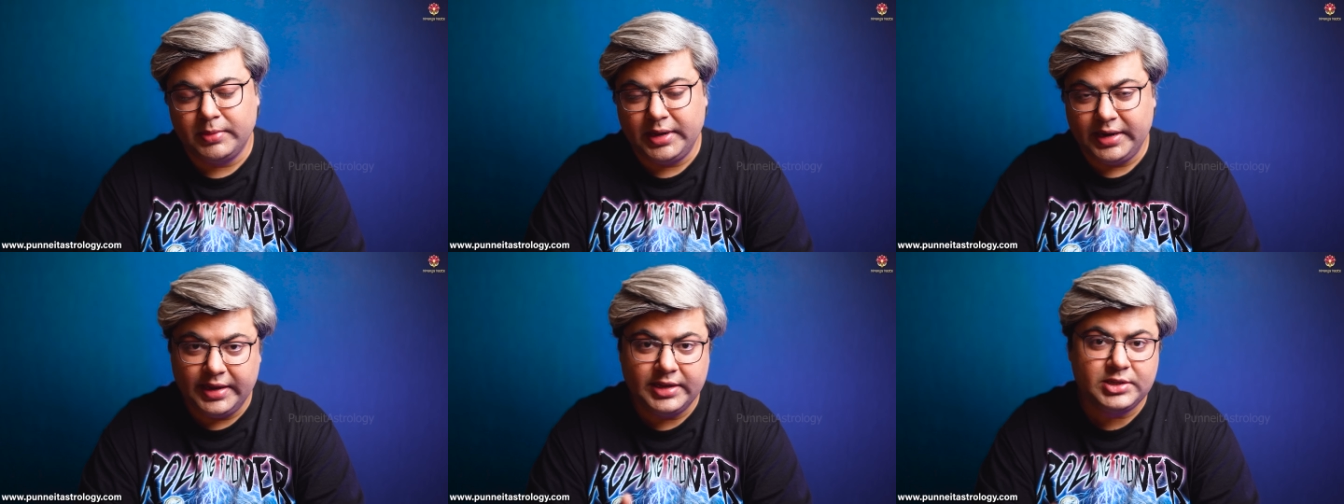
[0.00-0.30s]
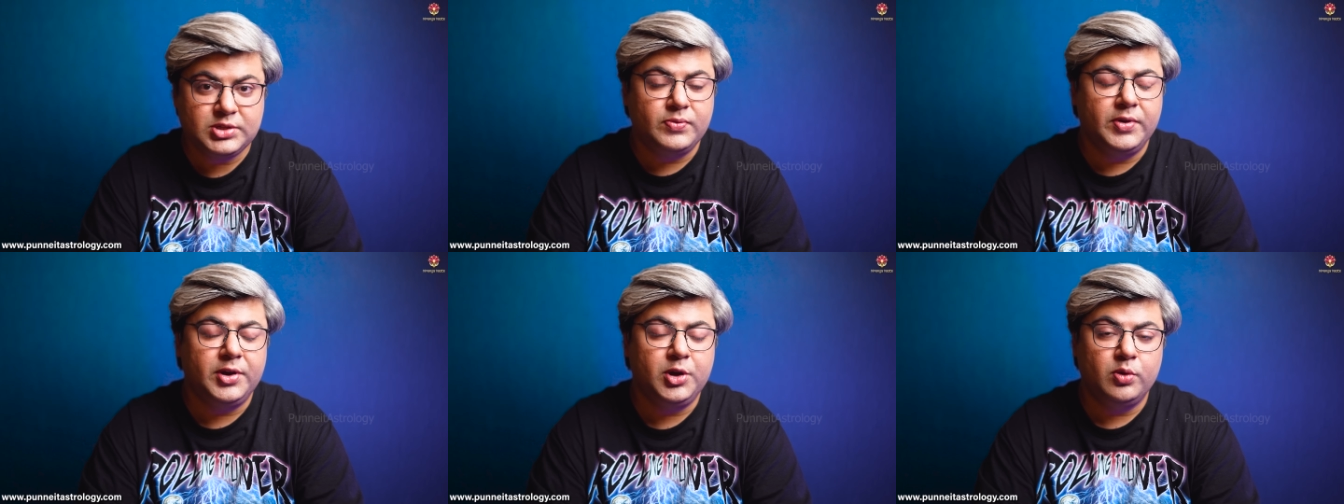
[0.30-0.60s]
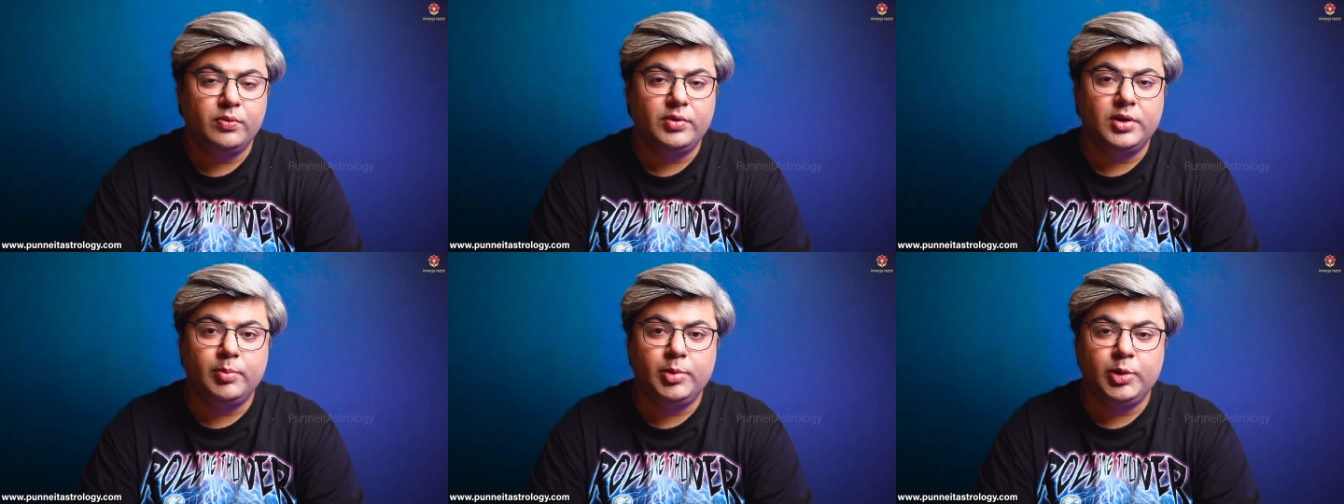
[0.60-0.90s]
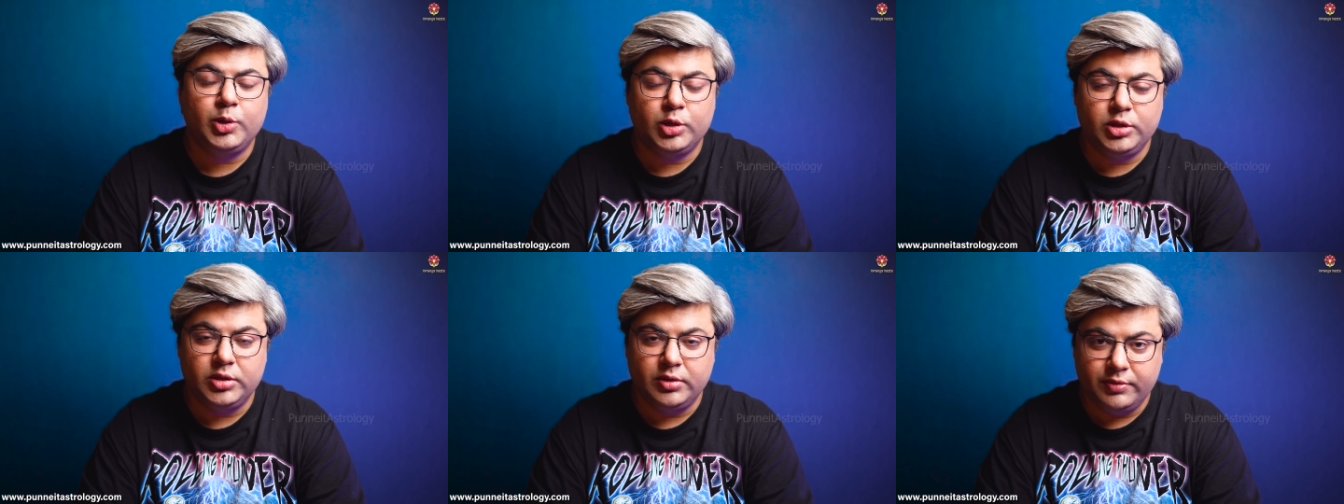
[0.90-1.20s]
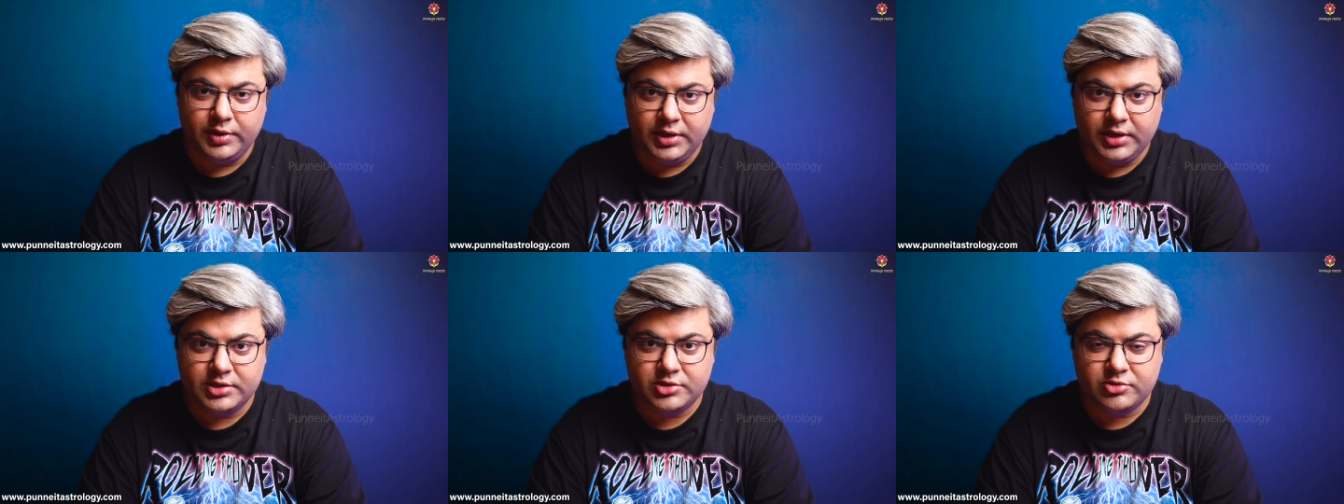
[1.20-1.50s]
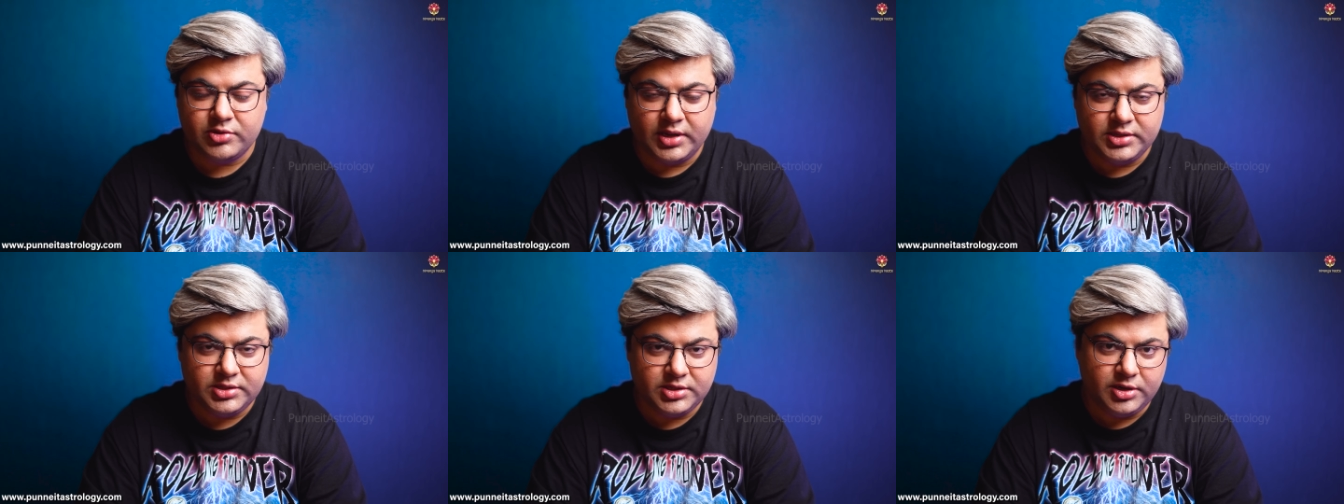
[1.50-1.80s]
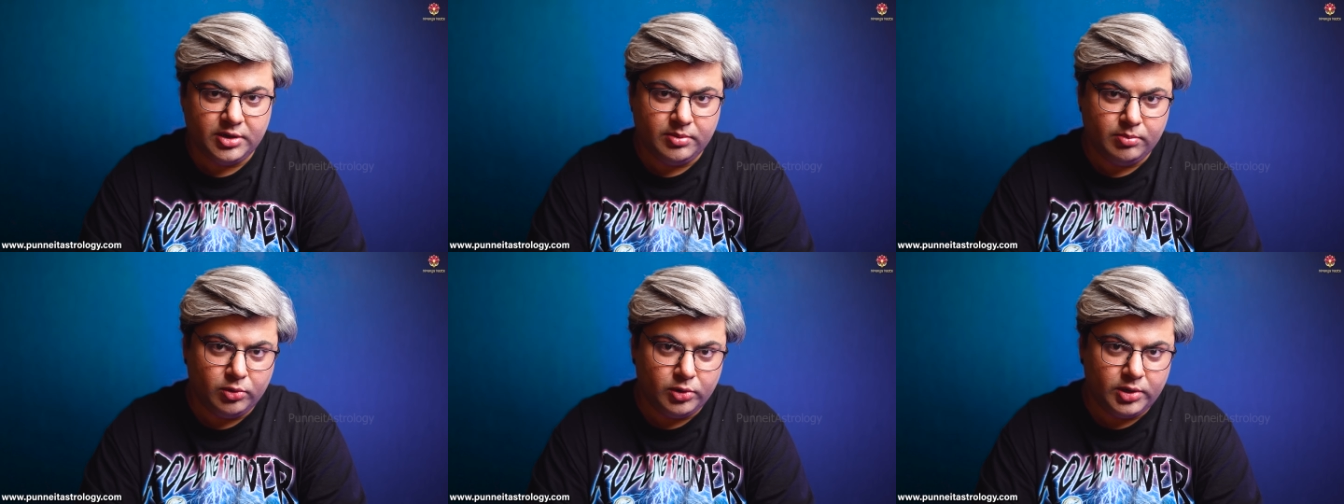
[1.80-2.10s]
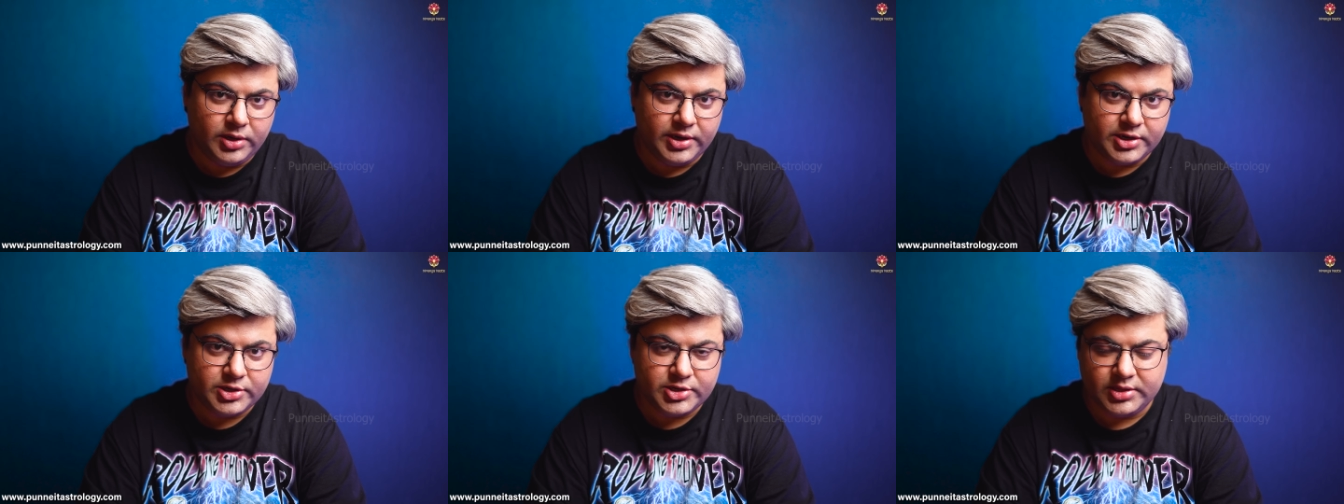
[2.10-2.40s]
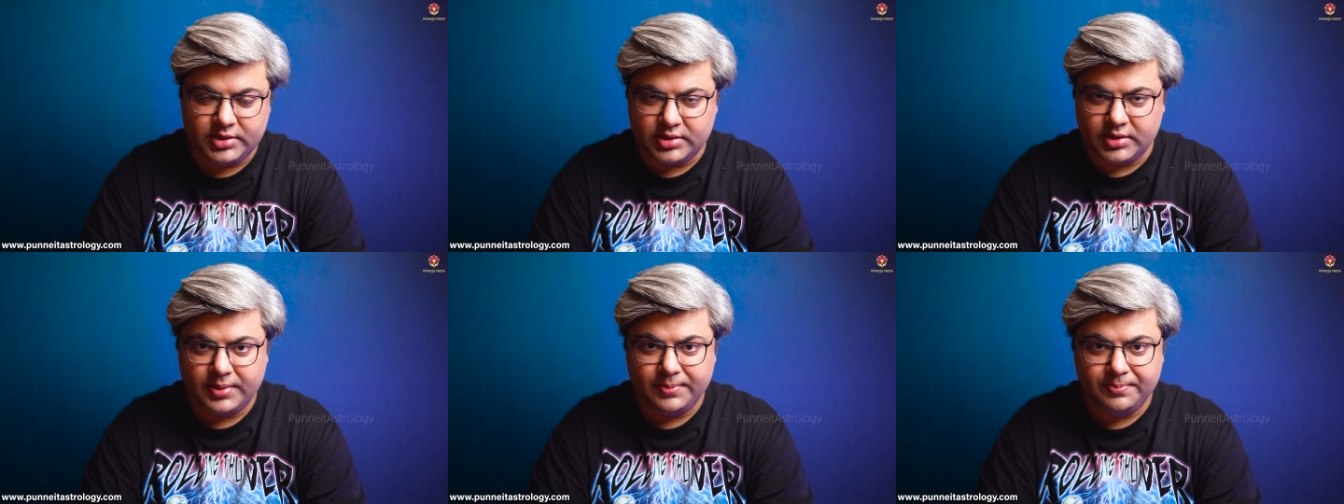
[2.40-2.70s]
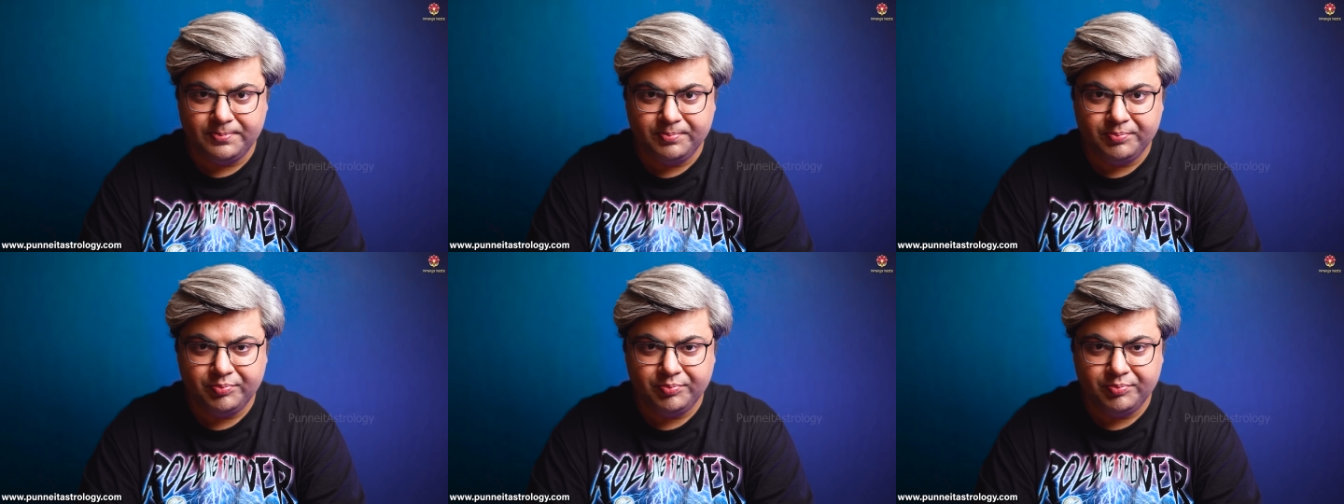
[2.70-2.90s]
My next video will be on the Venus transit in Moola nakshatra.